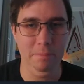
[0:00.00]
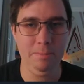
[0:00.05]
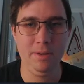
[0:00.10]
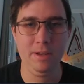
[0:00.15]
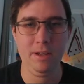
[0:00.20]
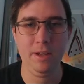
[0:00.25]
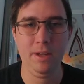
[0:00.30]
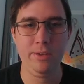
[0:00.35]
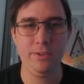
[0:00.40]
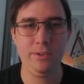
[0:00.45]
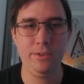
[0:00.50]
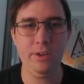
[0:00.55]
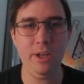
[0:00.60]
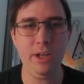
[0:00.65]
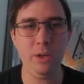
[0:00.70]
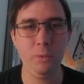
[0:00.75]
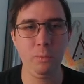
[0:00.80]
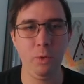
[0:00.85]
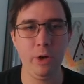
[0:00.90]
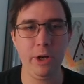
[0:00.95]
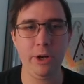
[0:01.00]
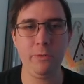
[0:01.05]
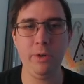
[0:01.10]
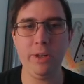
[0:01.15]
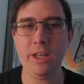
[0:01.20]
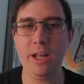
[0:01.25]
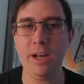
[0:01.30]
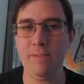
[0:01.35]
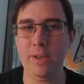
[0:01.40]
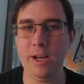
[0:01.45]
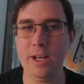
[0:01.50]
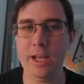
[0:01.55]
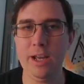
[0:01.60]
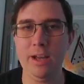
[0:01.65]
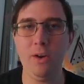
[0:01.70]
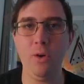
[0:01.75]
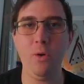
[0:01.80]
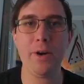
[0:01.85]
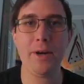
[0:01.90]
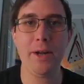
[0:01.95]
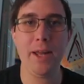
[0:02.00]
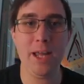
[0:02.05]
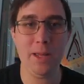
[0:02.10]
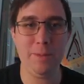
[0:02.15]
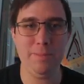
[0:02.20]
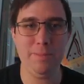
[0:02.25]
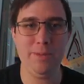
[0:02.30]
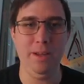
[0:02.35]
so you can work with NVIDIA or AMD.